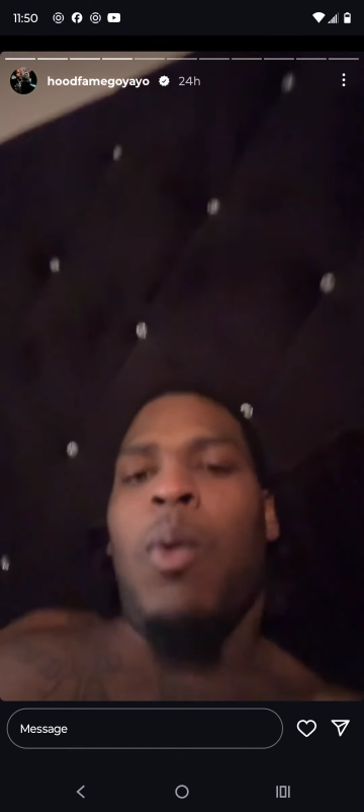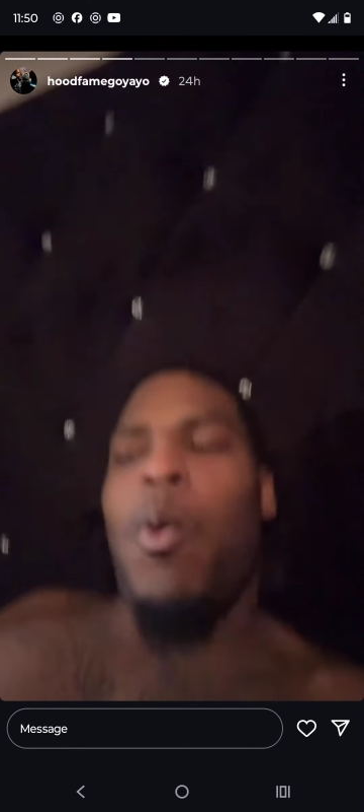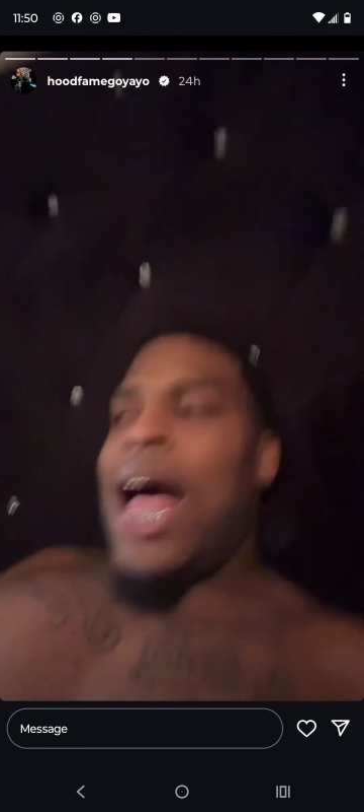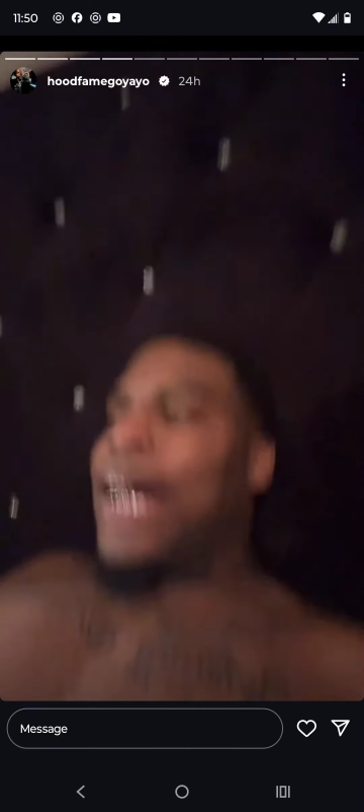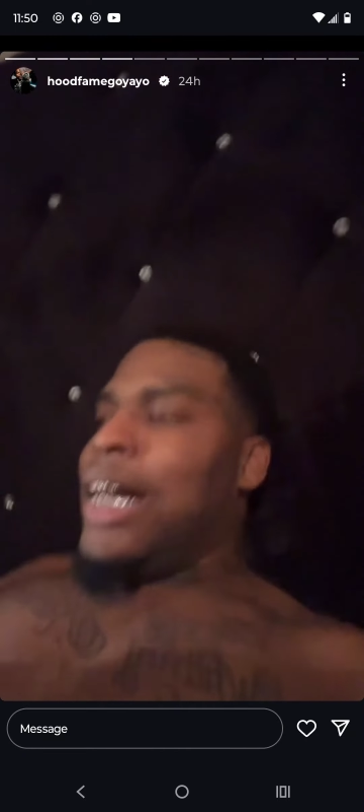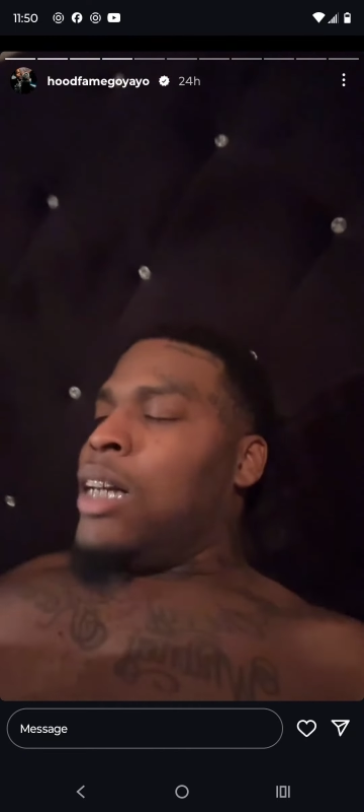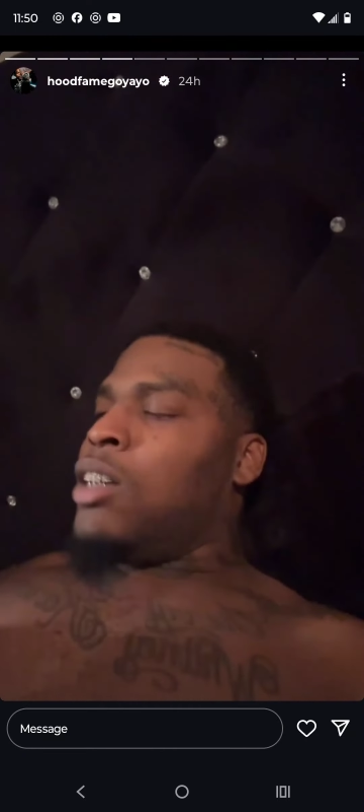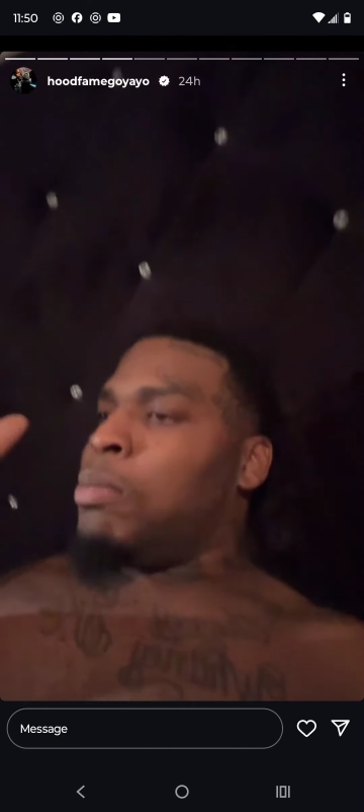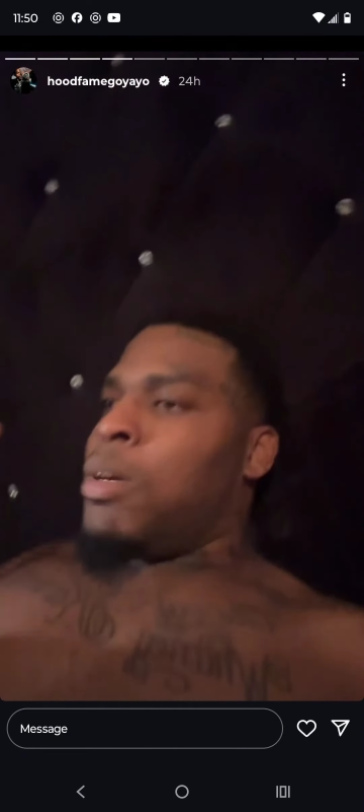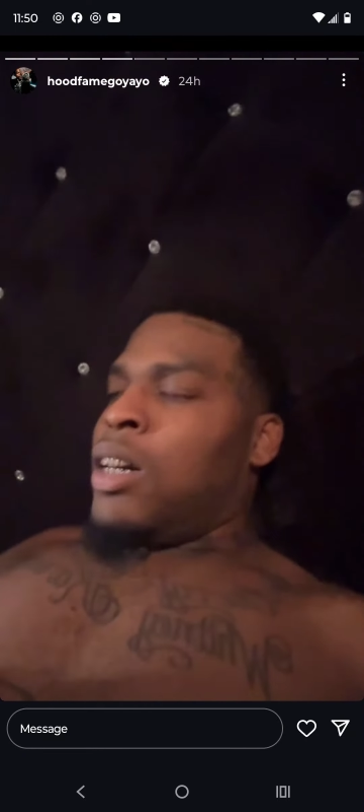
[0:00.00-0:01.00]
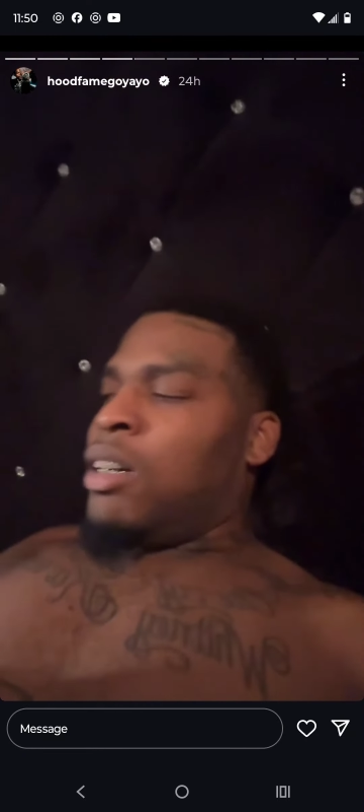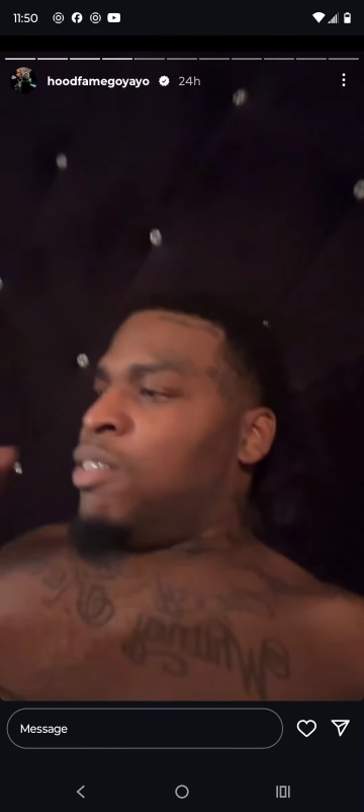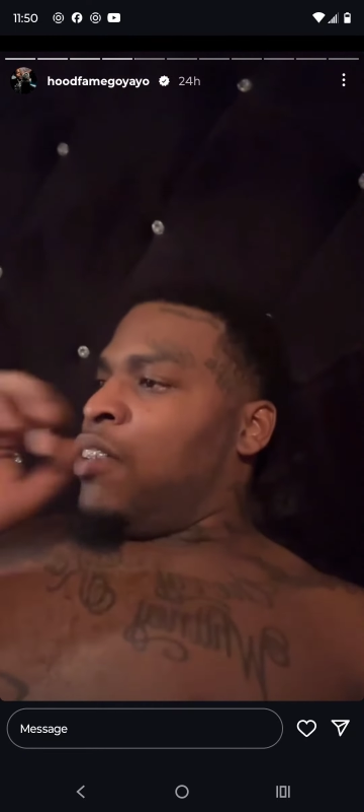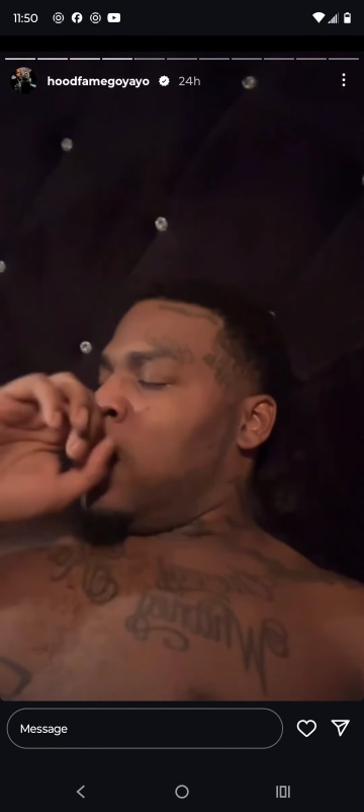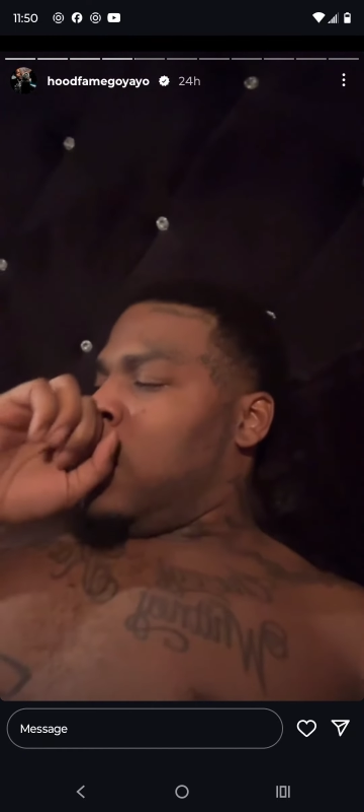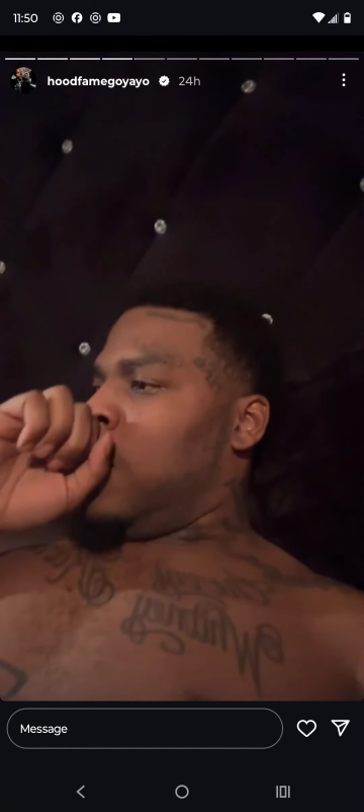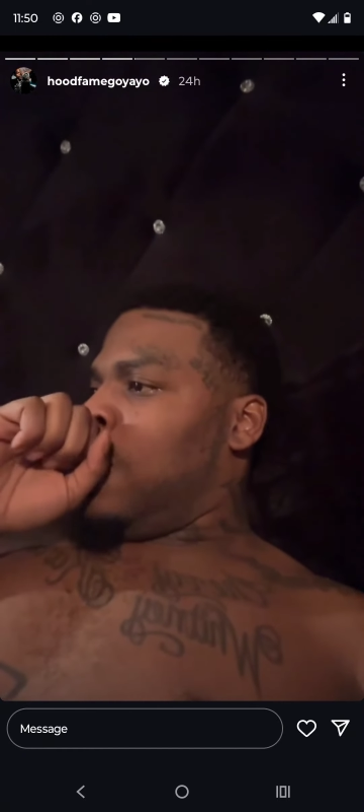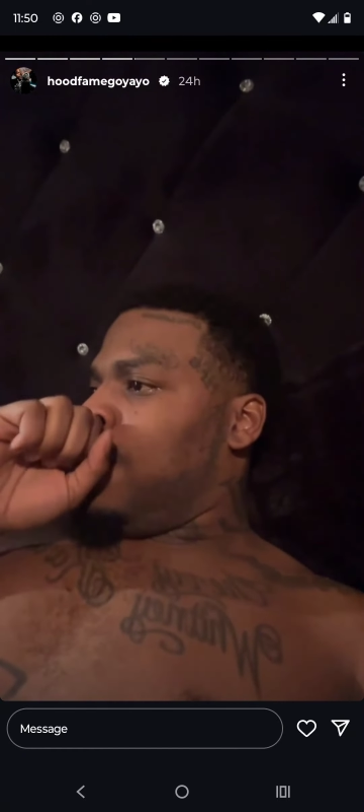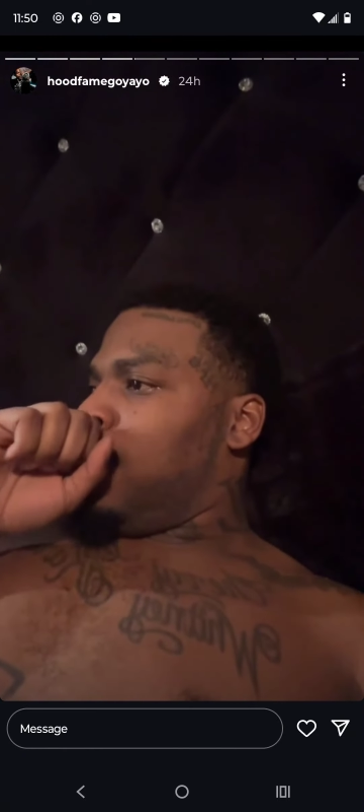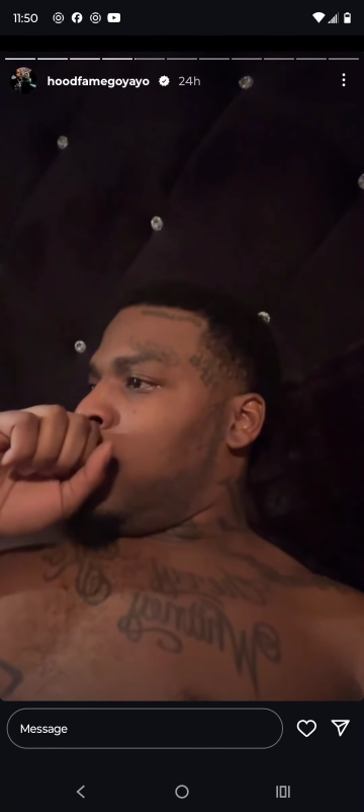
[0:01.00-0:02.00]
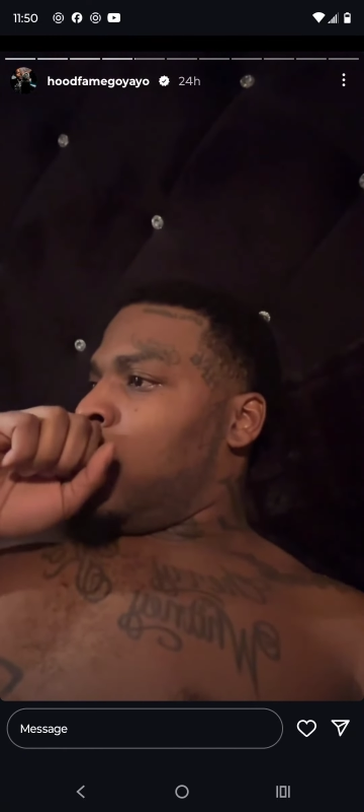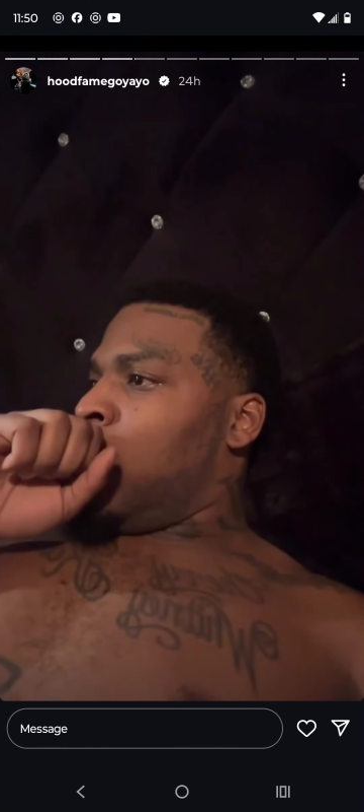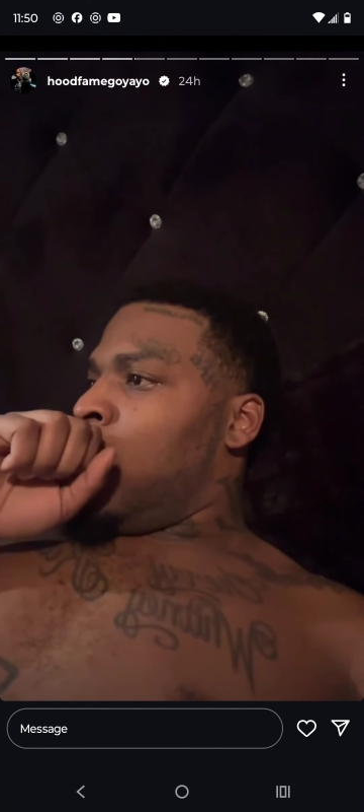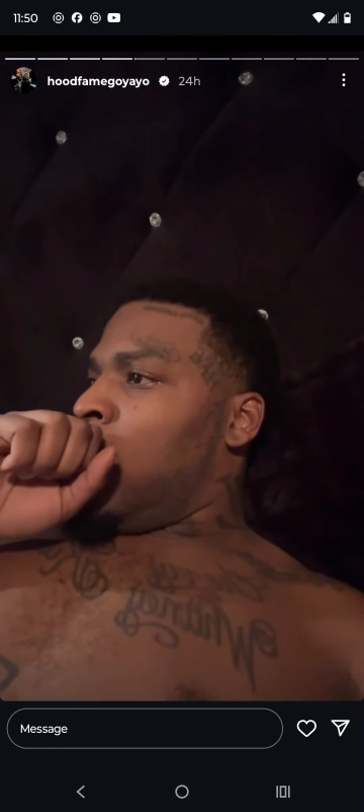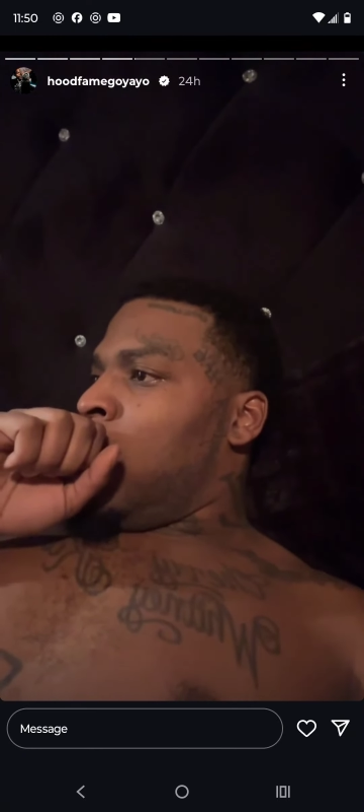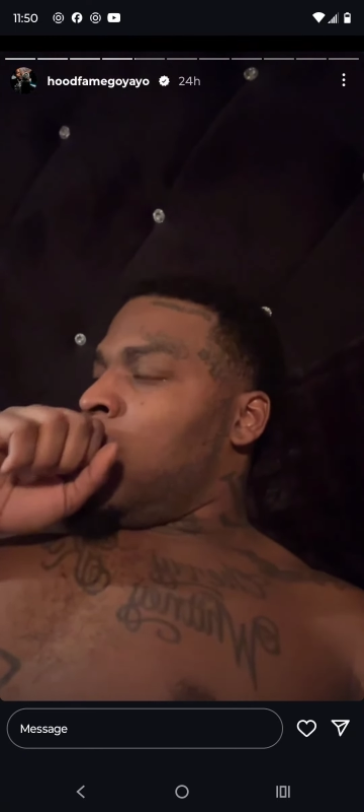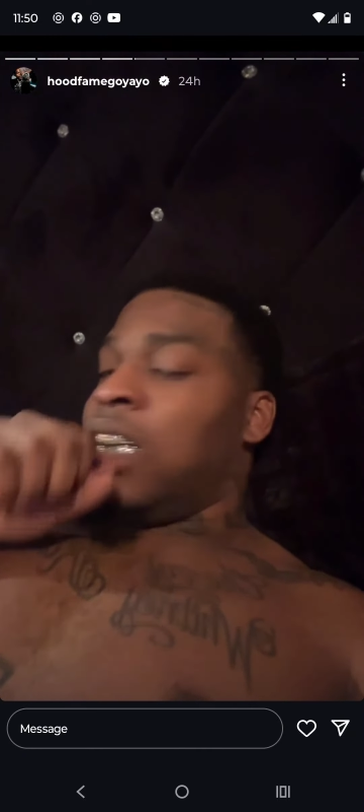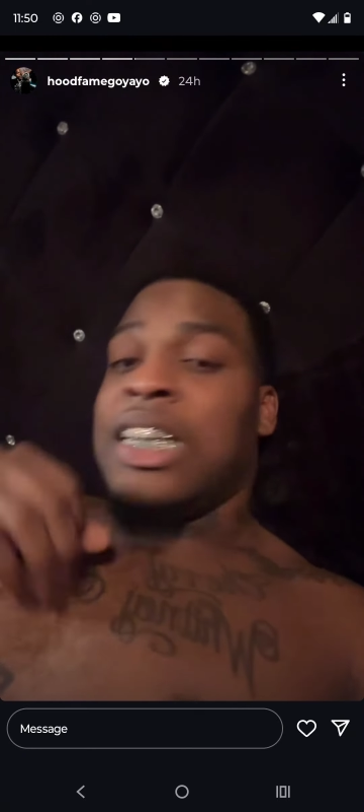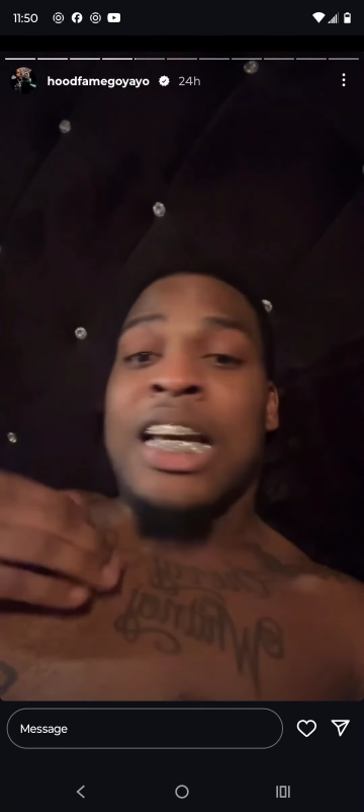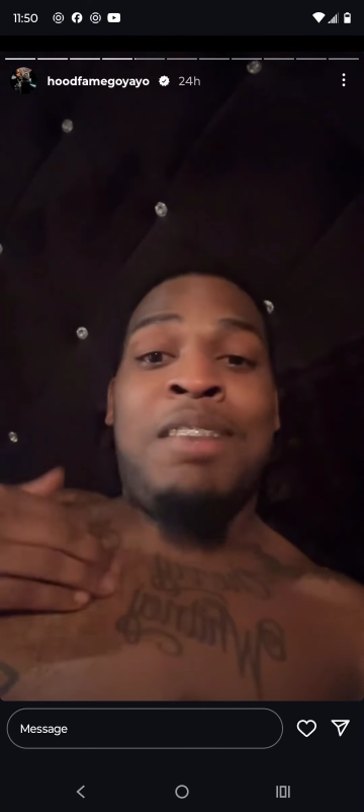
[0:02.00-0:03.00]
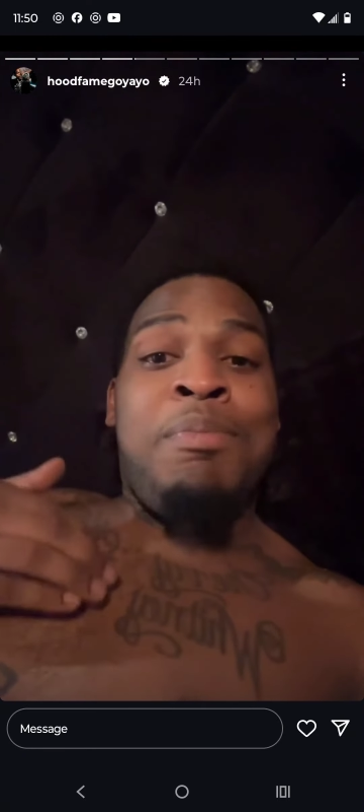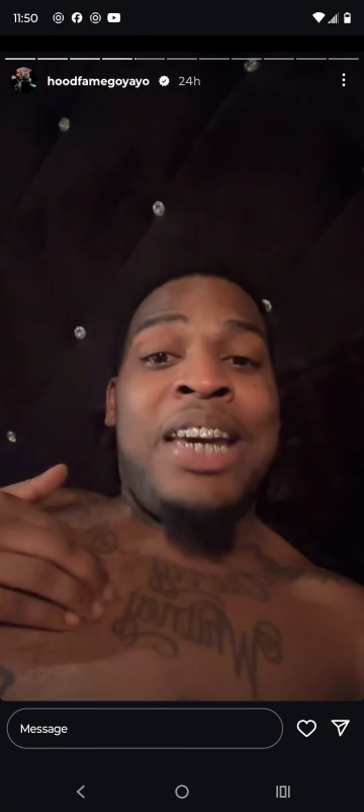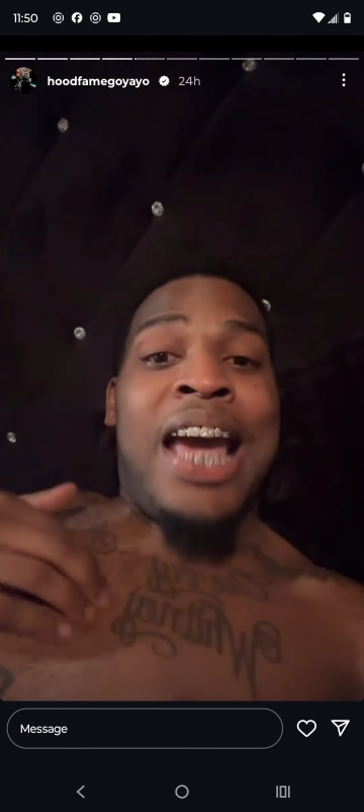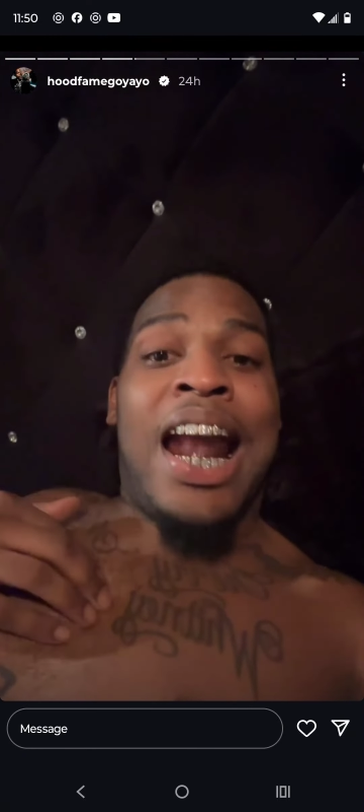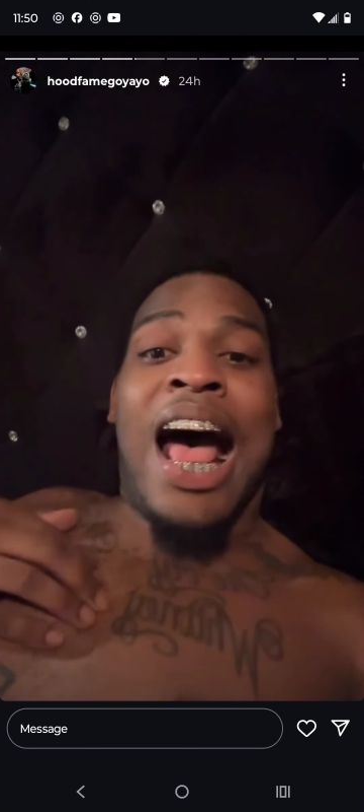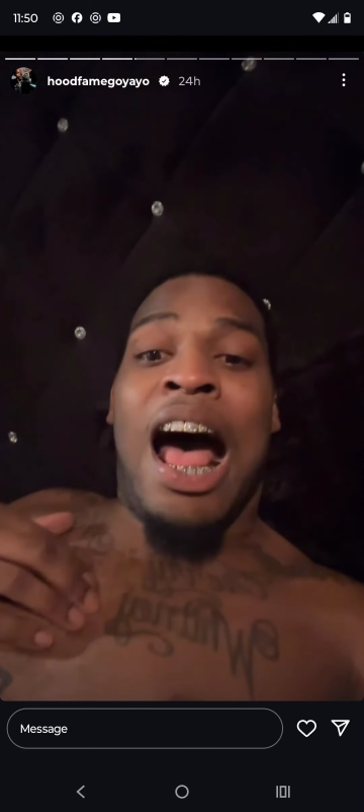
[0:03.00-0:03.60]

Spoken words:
Why this motherfucker see me out of